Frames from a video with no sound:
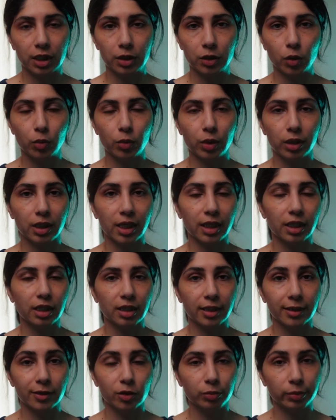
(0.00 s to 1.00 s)
I don't want
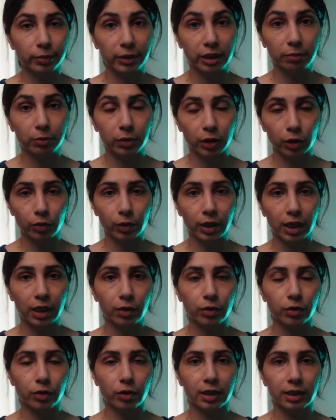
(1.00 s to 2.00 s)
anything to be blown
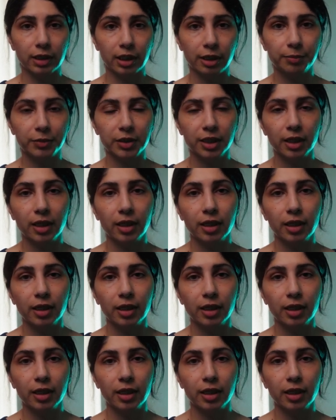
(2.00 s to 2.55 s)
out or clipped,